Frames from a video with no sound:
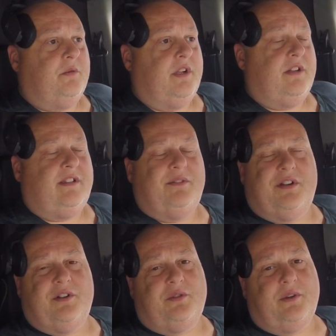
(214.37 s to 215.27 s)
what
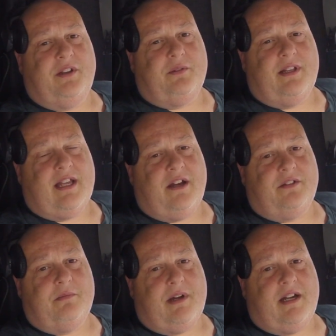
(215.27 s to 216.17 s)

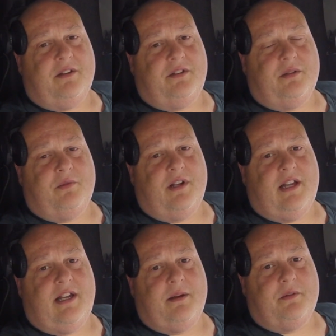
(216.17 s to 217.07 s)
723,000 miles somewhere in
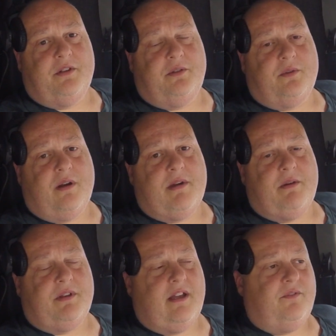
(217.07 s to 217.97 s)
that neighborhood is where I'm
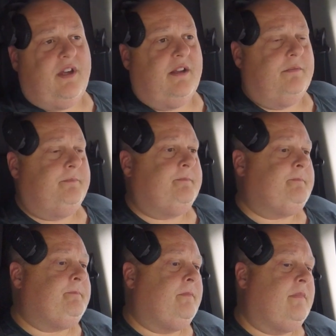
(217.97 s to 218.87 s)
at with that van.
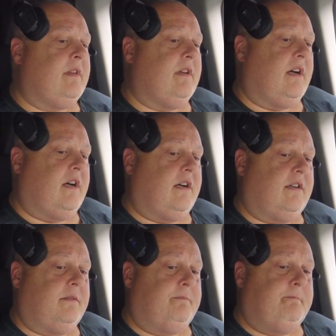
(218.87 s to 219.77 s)

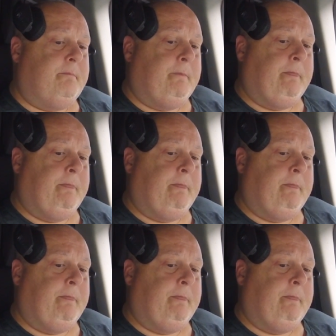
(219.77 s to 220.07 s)
Um,